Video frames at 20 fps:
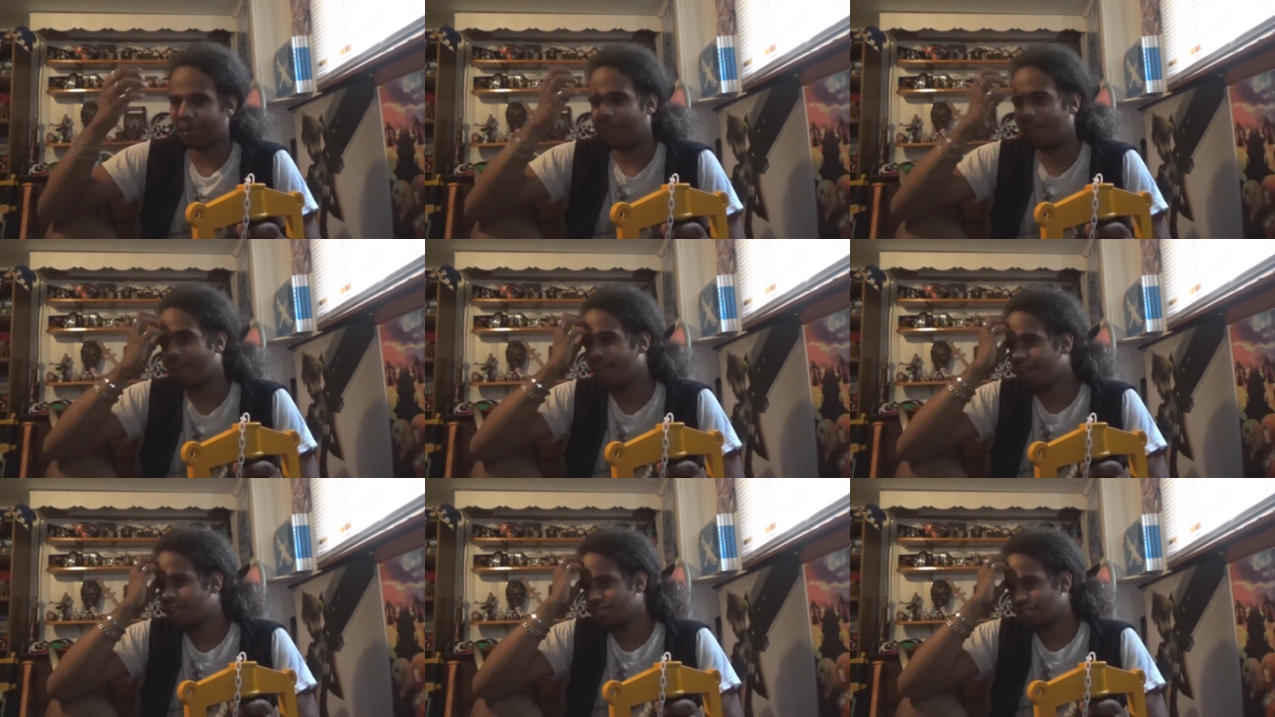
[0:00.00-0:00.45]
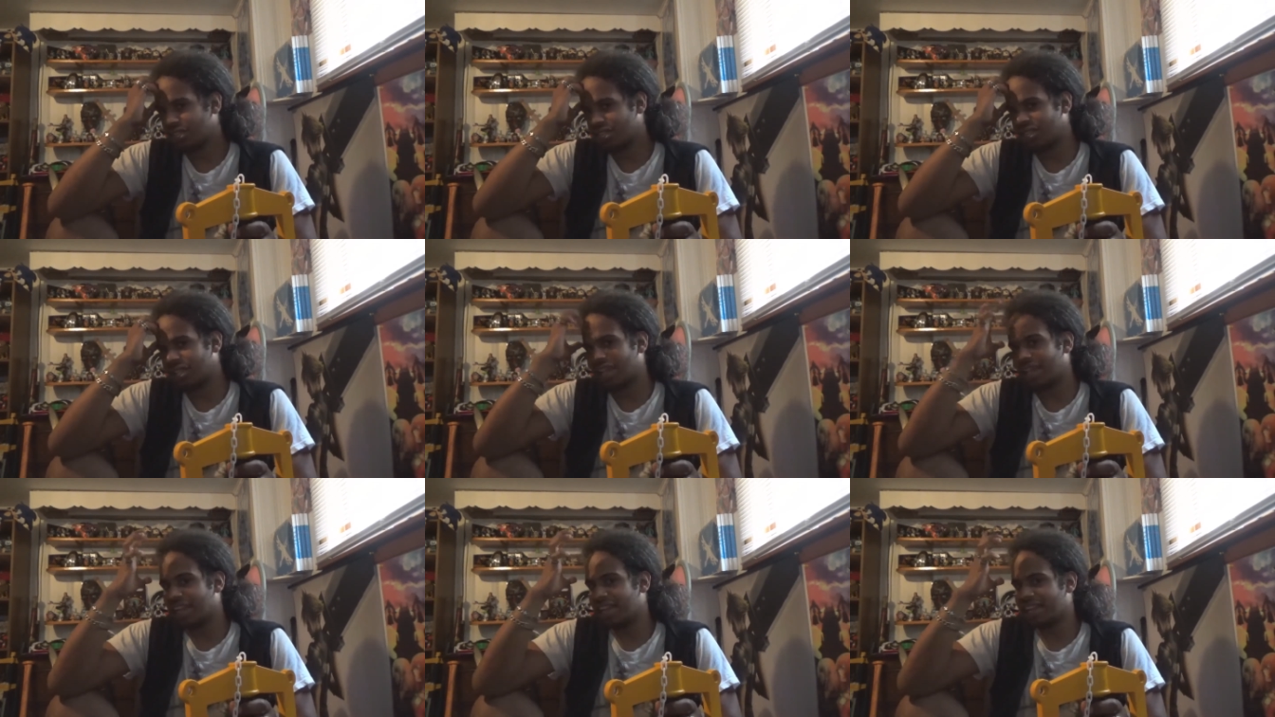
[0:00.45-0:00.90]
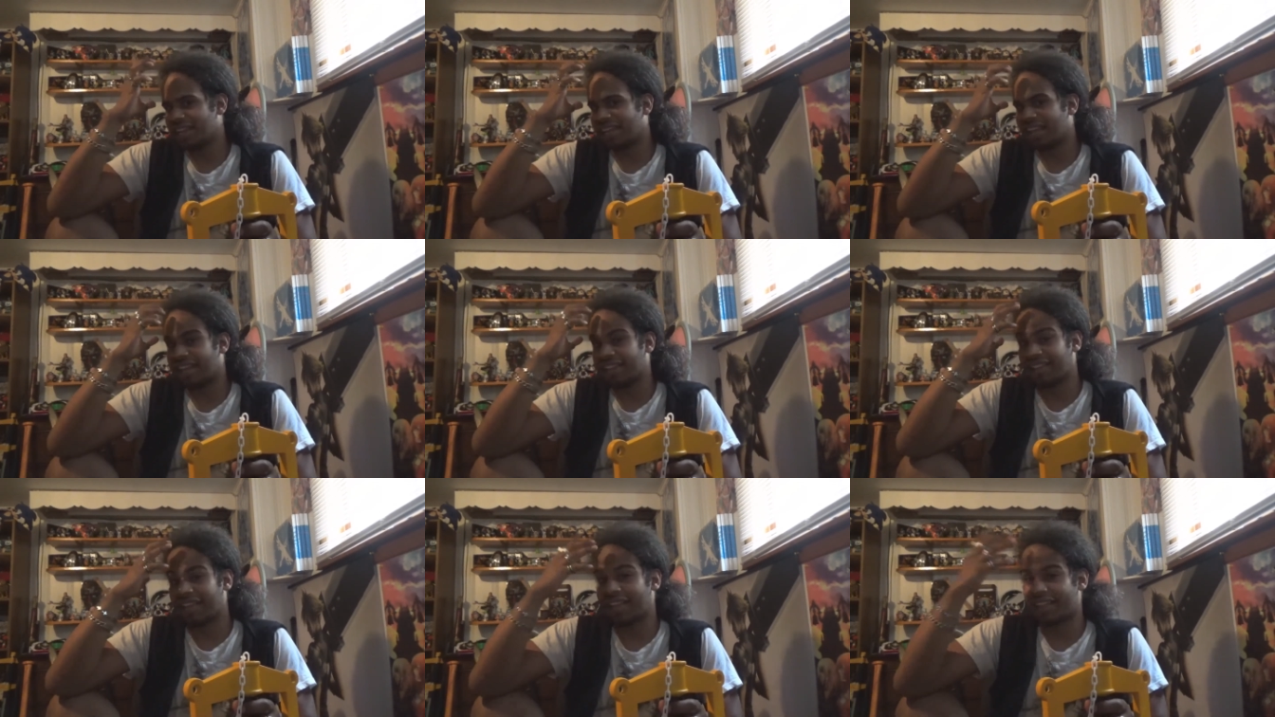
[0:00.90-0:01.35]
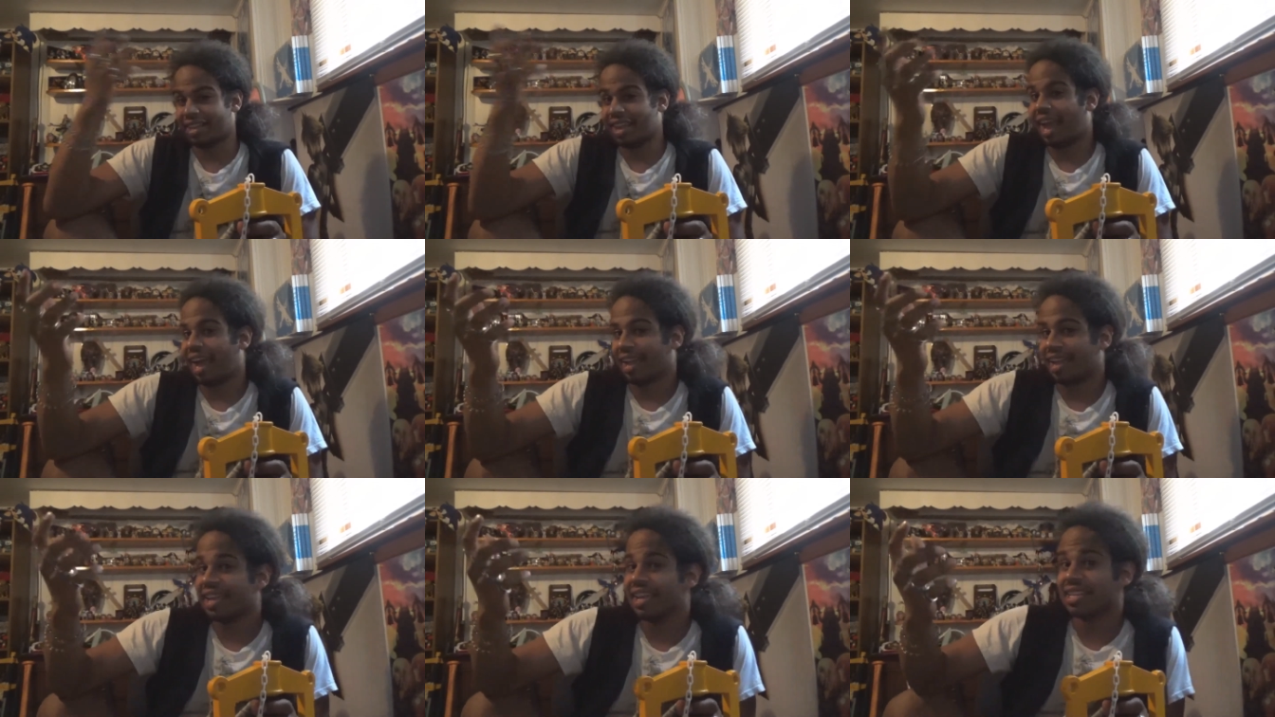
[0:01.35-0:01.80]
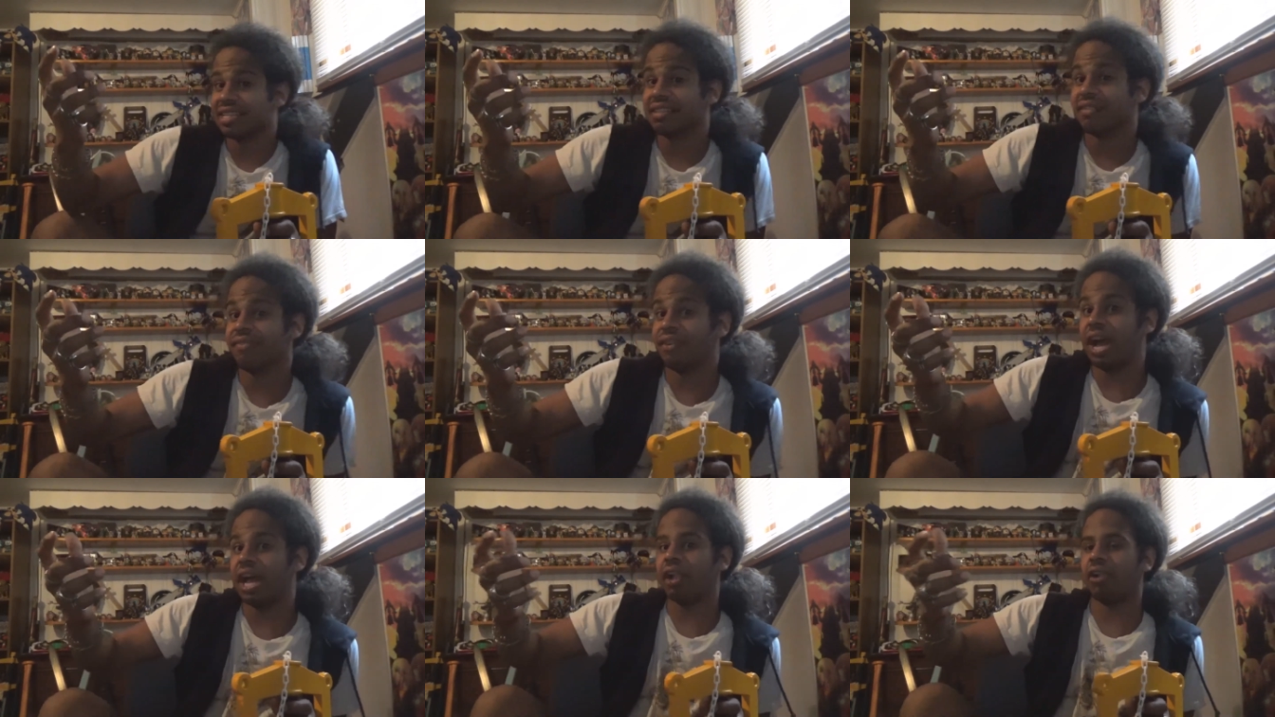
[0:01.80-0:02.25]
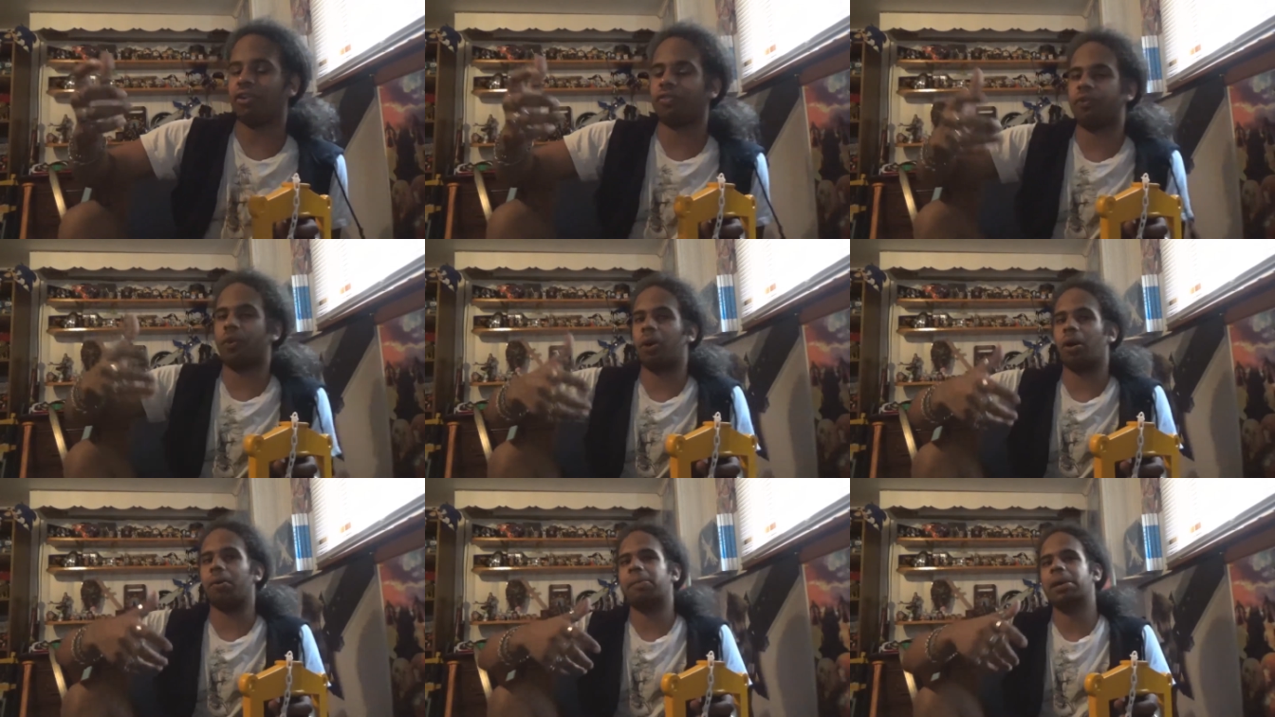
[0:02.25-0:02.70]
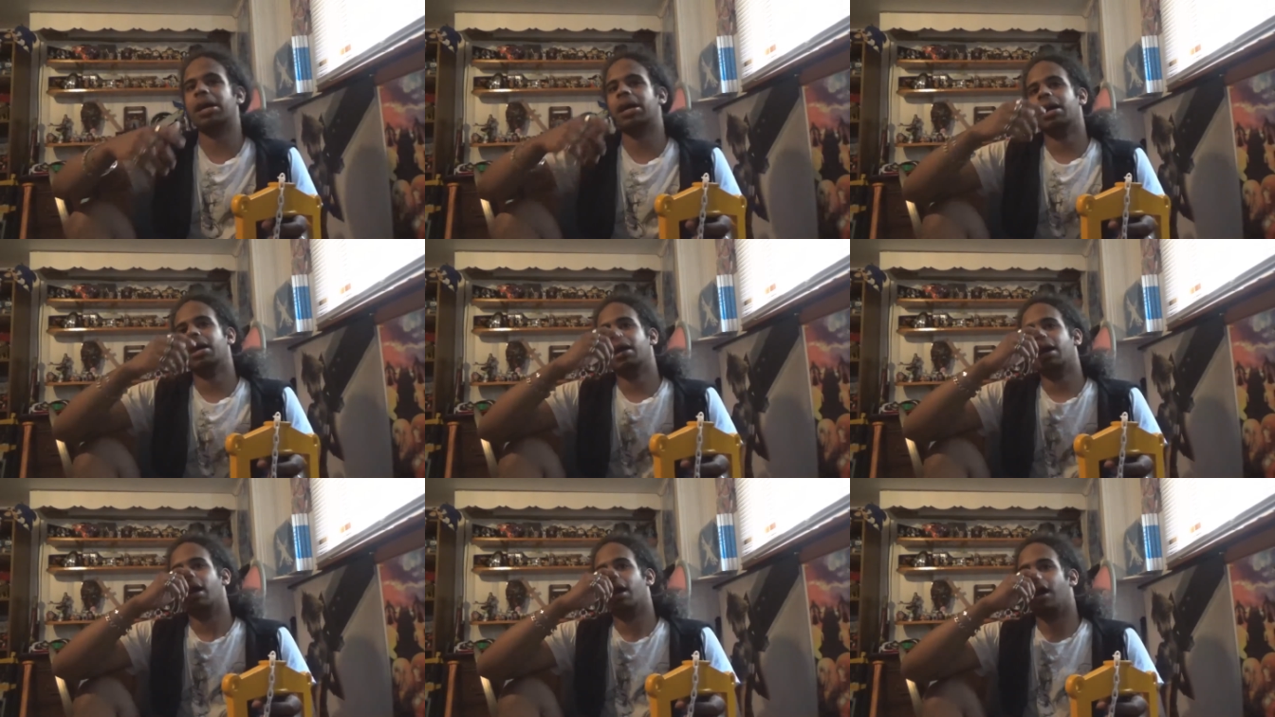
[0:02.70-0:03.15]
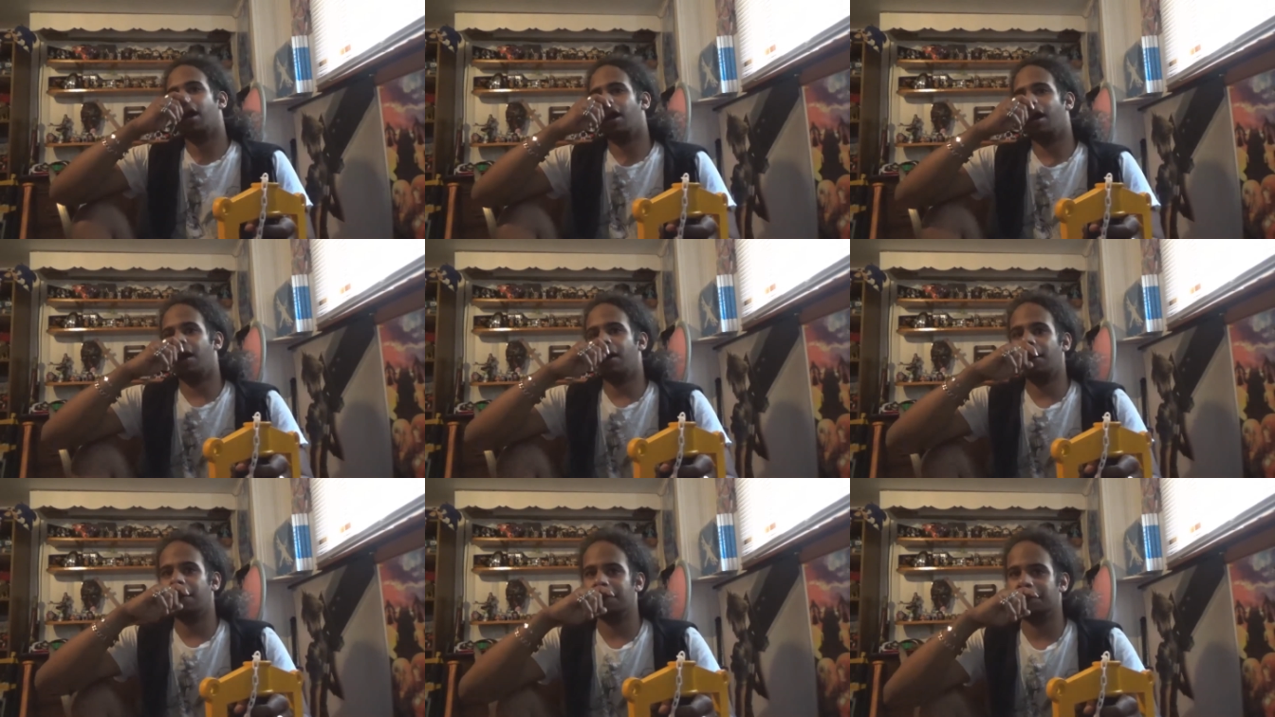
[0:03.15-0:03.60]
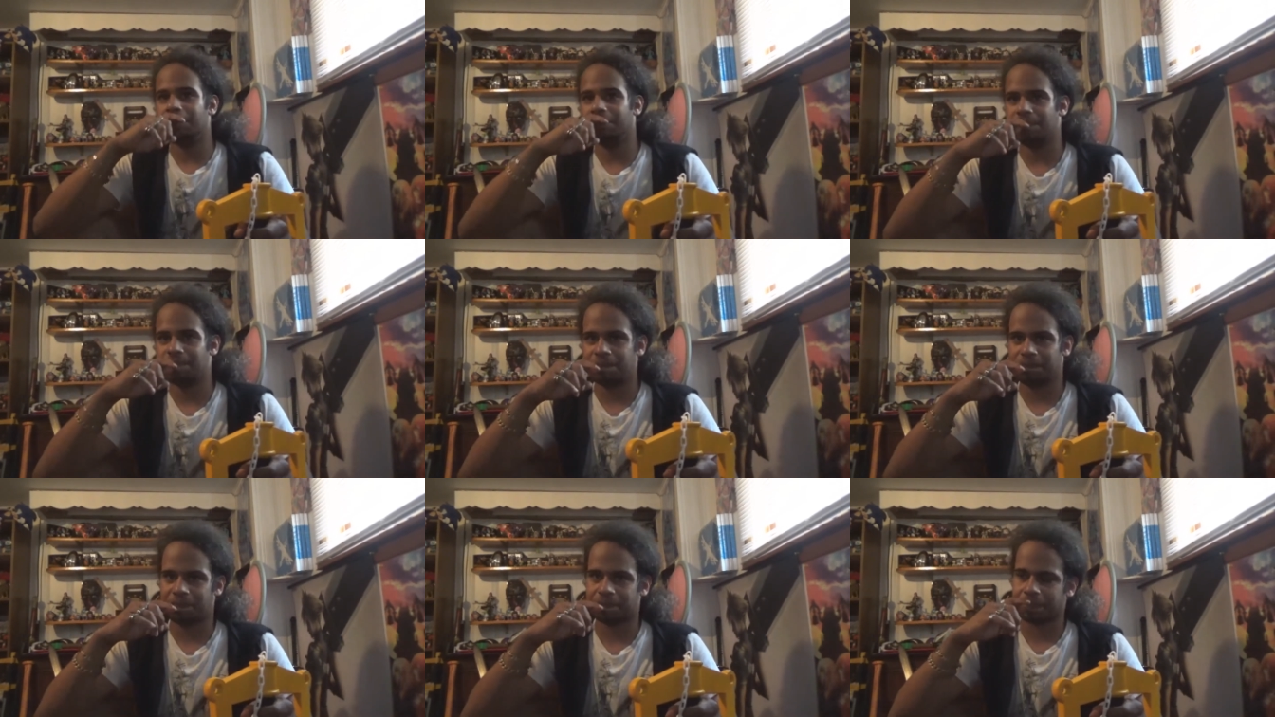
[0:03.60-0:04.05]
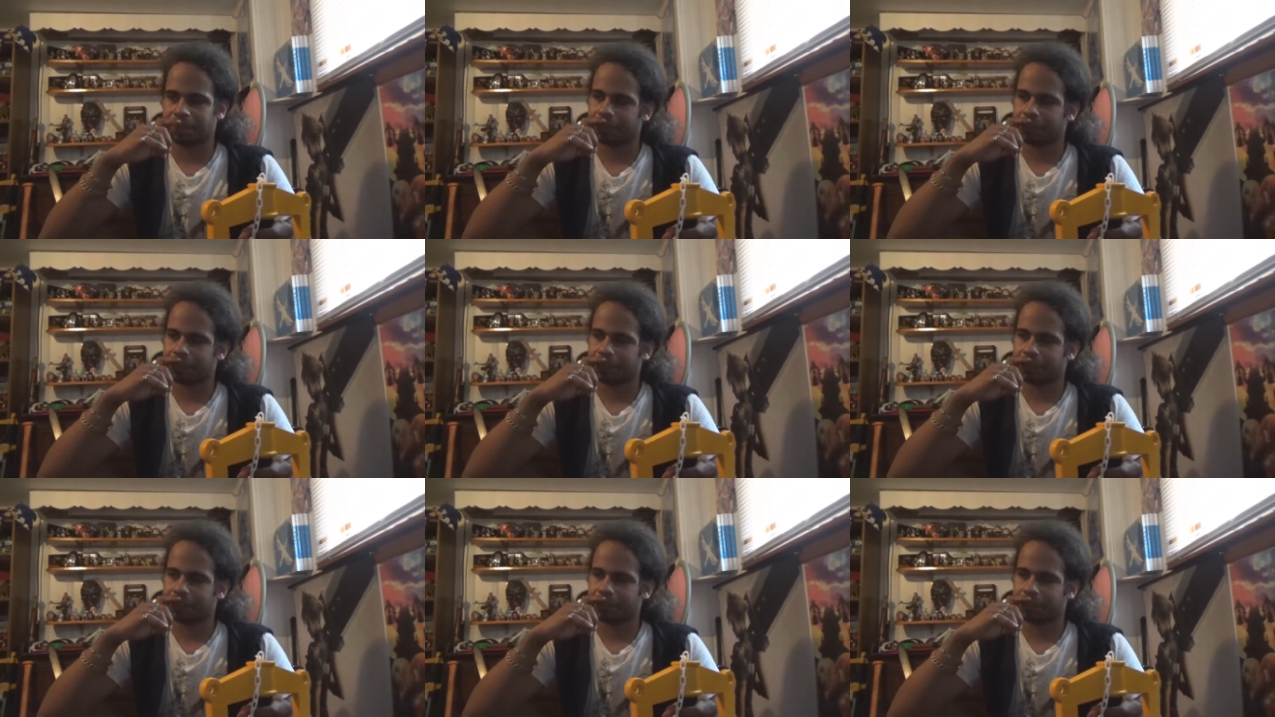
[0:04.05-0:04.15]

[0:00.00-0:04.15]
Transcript: but just to indicate that yeah he is in Valor form. Um,